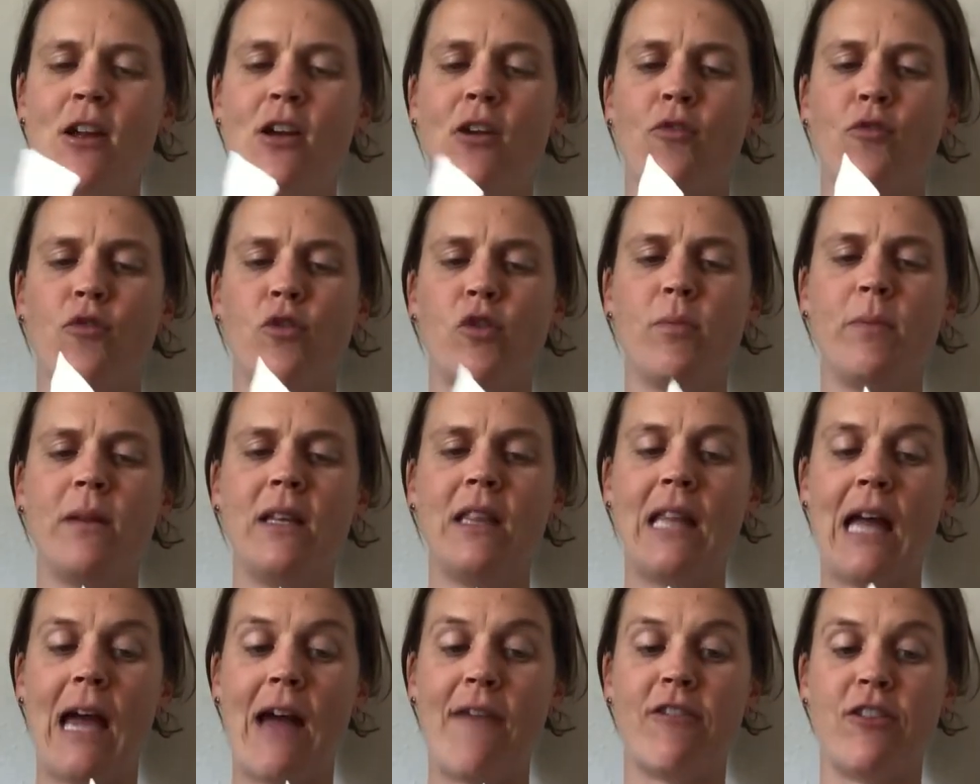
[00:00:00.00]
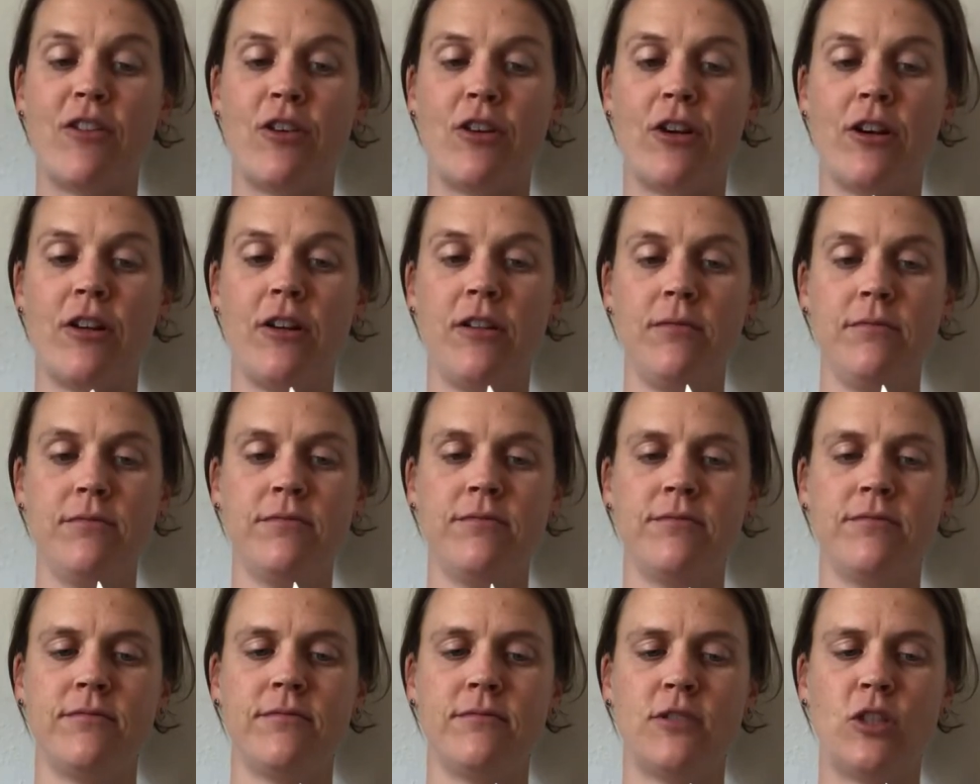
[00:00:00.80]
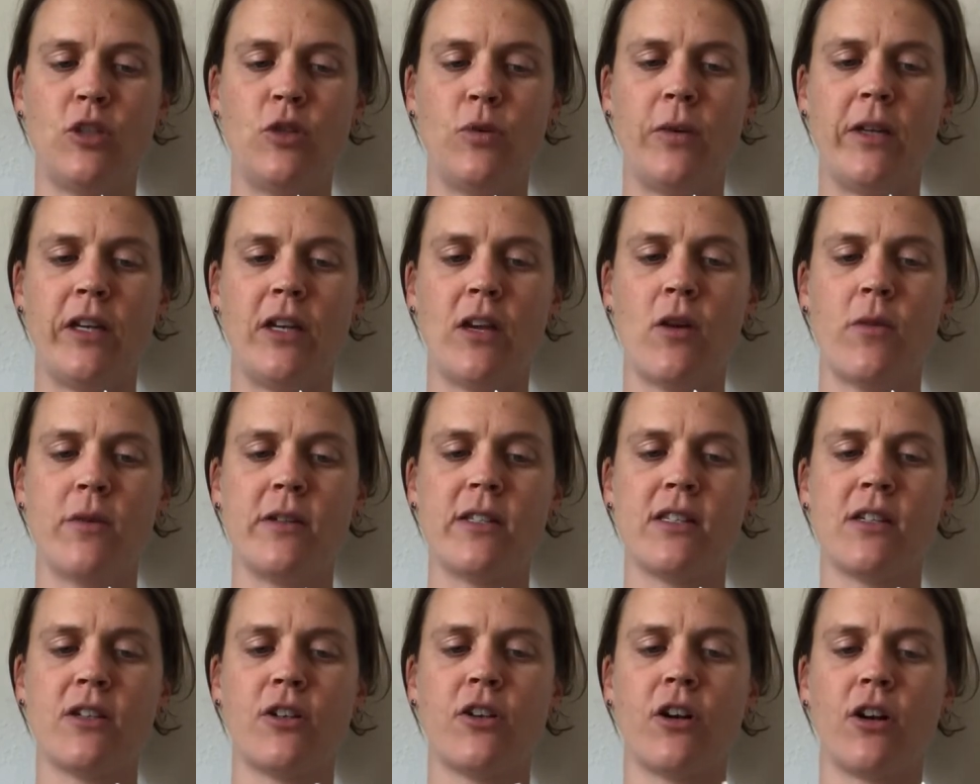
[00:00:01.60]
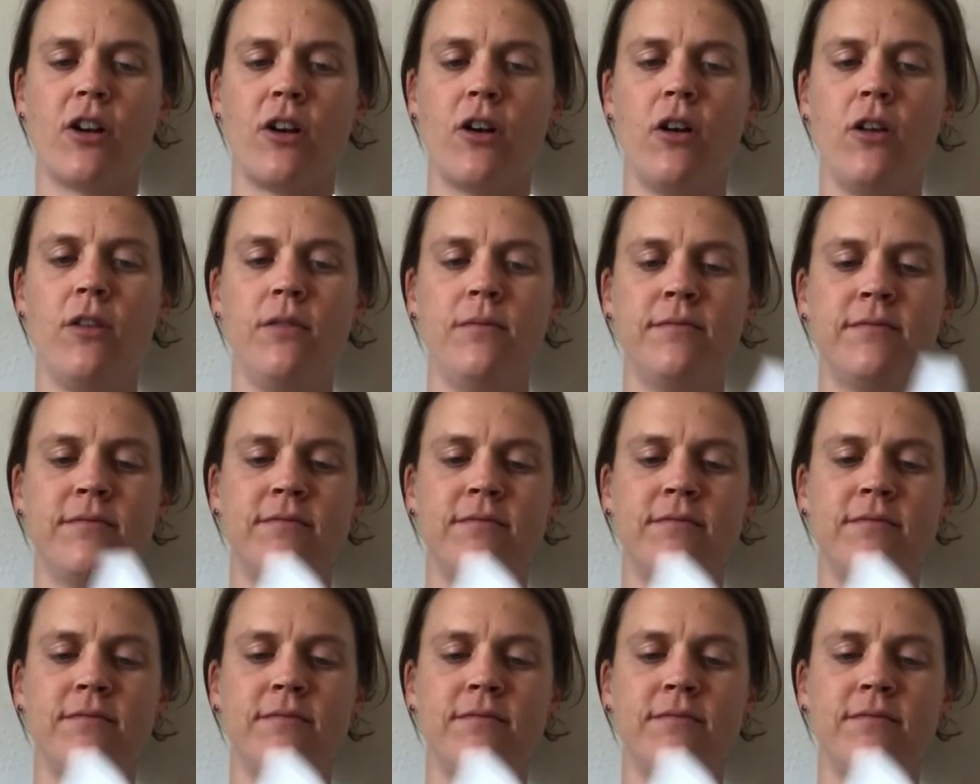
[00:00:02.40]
Ruby Lavender, who we know is a girl,